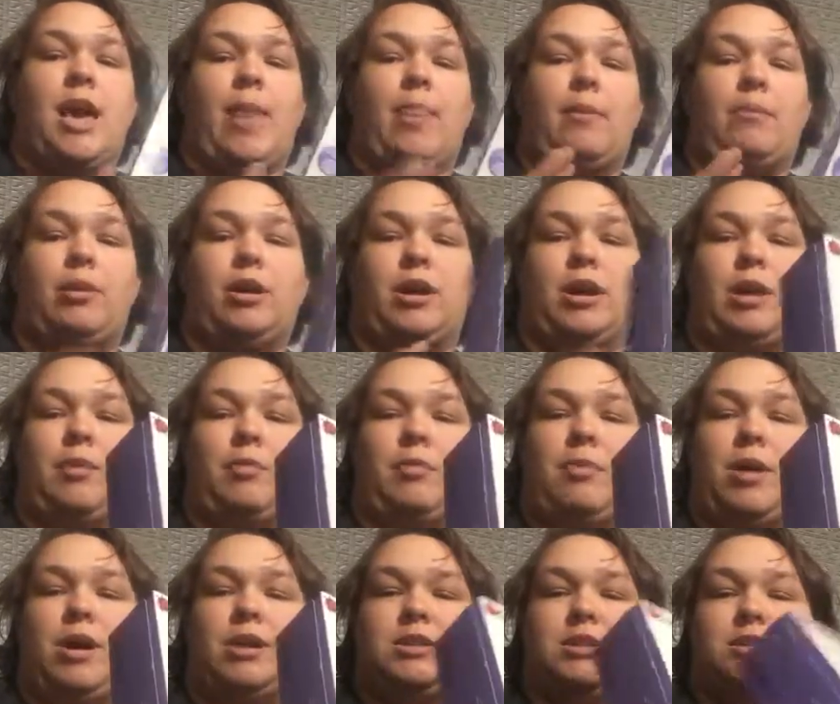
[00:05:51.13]
and then we got a couple
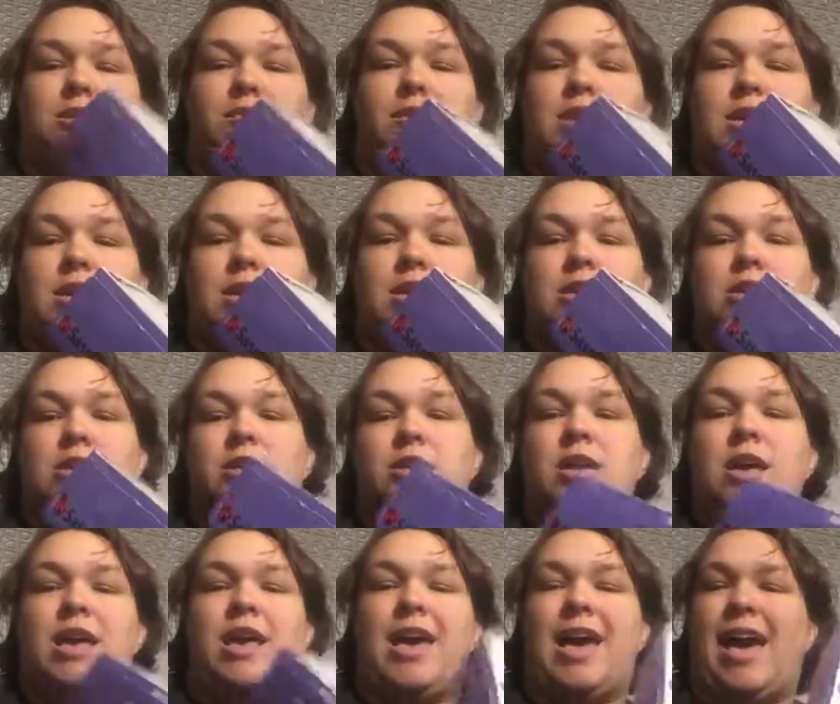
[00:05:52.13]
of boxes of these,
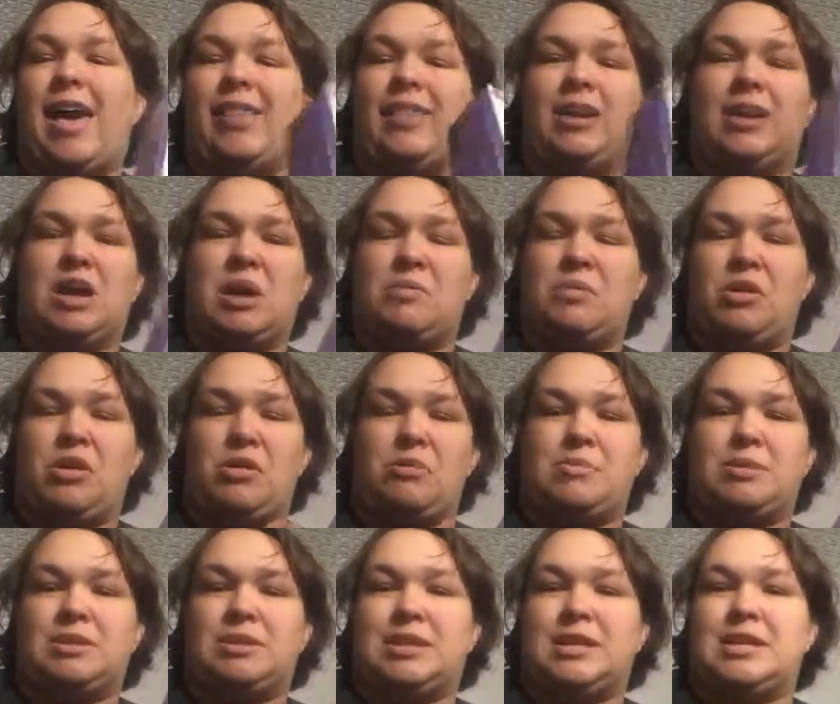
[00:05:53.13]
and then a couple other
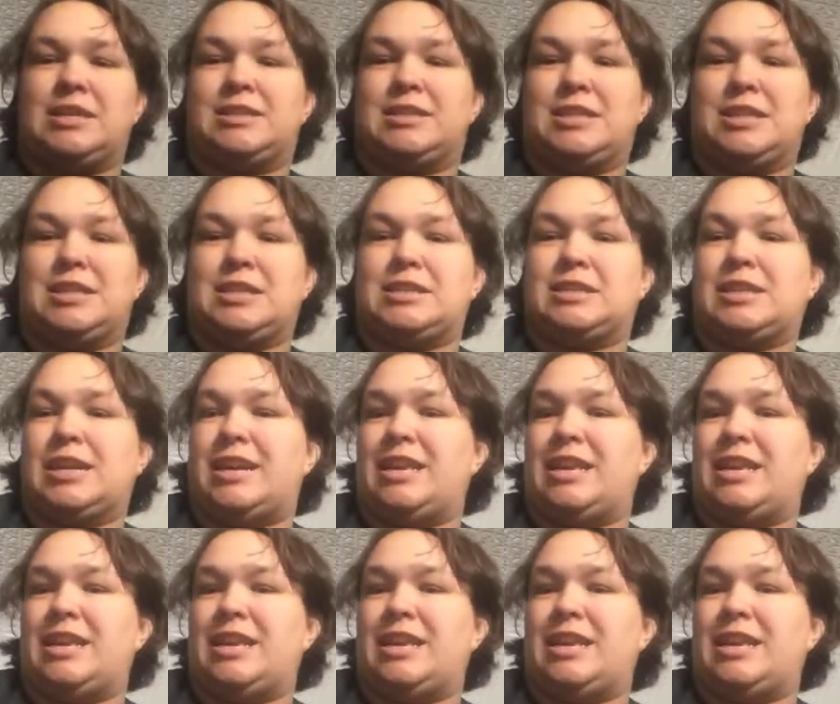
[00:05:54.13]
miscellaneous things.